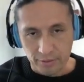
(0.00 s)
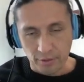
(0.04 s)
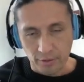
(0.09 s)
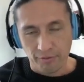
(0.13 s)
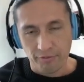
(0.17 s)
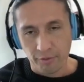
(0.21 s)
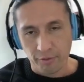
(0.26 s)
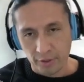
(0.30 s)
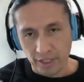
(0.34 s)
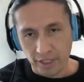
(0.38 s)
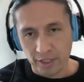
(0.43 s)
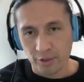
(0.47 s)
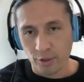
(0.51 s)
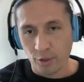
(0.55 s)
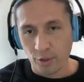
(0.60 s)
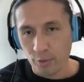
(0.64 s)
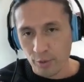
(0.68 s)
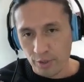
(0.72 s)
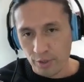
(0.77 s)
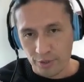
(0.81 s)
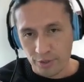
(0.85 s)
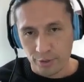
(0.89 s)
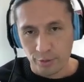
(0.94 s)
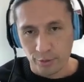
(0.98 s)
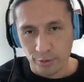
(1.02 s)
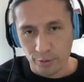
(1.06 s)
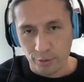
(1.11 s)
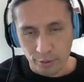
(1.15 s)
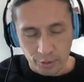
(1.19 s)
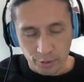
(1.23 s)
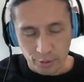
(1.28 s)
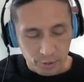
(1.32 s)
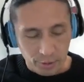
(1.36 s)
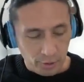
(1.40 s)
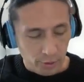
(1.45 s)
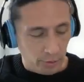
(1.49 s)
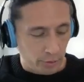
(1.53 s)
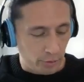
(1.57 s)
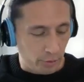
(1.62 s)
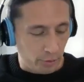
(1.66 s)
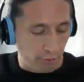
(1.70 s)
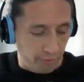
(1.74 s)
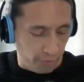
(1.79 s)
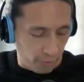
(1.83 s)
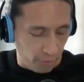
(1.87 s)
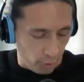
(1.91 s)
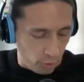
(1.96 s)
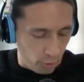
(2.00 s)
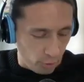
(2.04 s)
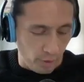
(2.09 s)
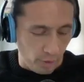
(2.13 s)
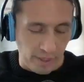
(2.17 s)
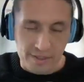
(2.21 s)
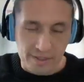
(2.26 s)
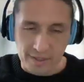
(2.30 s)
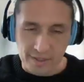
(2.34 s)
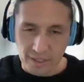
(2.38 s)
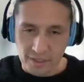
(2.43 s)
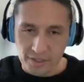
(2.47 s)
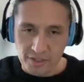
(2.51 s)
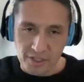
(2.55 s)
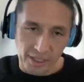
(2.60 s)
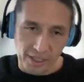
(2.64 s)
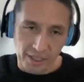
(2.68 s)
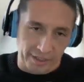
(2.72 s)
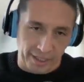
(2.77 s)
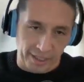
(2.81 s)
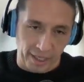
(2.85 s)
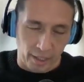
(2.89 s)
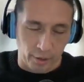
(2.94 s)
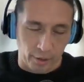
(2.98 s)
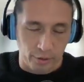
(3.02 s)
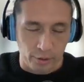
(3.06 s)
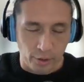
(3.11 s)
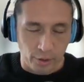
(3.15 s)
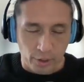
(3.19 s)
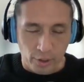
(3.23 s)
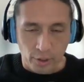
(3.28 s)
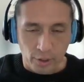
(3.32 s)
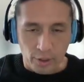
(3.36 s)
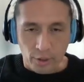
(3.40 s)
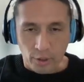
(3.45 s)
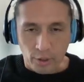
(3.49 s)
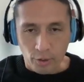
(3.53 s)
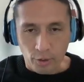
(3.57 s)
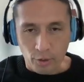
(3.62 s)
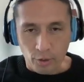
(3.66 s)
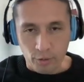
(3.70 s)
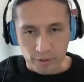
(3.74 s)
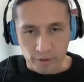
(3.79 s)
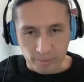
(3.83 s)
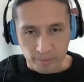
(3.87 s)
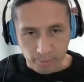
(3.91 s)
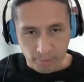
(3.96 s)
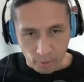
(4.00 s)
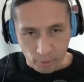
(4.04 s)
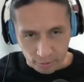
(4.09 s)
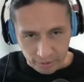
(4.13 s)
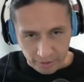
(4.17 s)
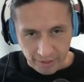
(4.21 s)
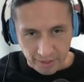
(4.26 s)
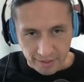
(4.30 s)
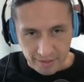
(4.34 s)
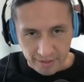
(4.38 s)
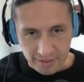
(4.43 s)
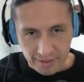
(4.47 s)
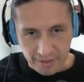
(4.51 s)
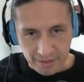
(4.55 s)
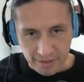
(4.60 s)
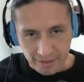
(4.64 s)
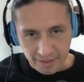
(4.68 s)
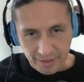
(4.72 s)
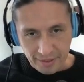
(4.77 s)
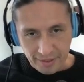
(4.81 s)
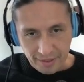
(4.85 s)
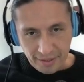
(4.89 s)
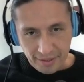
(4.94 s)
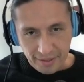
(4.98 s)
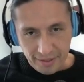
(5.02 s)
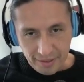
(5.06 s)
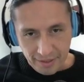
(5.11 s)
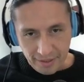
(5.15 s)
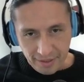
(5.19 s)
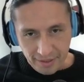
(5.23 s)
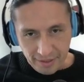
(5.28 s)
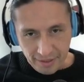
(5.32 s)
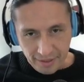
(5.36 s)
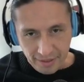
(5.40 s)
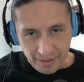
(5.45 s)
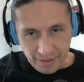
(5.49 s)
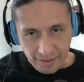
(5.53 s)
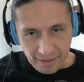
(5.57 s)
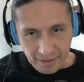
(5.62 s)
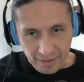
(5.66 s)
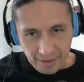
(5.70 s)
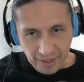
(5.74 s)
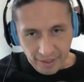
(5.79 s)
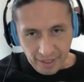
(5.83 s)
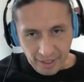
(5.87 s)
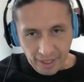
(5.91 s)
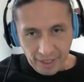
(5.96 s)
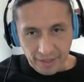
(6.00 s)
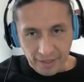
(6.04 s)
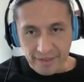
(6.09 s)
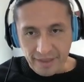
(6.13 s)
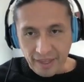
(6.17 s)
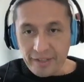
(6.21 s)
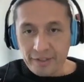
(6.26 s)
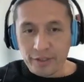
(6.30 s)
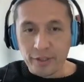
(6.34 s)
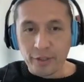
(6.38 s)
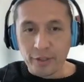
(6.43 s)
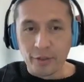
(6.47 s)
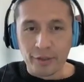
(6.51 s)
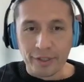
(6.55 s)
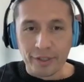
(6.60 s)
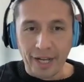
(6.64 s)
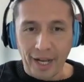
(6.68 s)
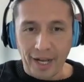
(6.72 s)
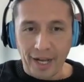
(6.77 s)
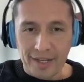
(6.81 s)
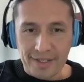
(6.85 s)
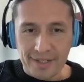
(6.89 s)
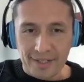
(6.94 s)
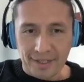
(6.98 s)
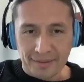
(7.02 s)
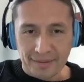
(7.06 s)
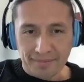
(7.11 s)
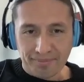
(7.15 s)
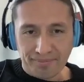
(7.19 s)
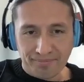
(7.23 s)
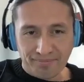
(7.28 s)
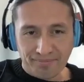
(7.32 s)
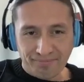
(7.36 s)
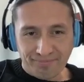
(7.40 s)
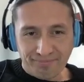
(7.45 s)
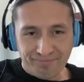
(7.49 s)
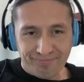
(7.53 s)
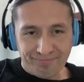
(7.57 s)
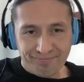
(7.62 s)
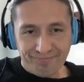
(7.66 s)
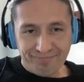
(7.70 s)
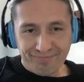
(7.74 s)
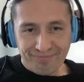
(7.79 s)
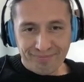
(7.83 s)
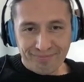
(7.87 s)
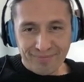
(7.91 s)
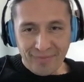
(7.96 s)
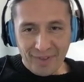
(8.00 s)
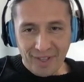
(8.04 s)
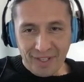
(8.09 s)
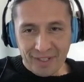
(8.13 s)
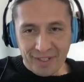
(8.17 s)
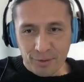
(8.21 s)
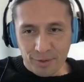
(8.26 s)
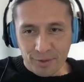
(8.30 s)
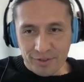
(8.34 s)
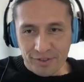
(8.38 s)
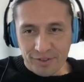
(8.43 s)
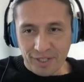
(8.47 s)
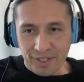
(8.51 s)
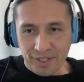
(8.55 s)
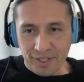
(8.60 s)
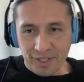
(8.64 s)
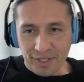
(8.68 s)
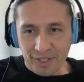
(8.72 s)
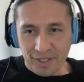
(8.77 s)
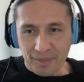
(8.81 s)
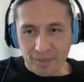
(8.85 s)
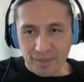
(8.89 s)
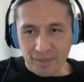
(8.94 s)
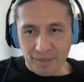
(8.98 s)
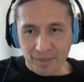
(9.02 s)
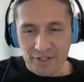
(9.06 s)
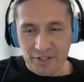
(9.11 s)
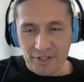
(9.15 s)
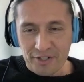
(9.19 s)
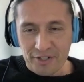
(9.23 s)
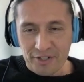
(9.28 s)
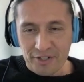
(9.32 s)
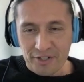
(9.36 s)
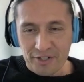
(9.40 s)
Don't forget always to follow us and check out all the podcasts. And thank you guys. It was a pleasure.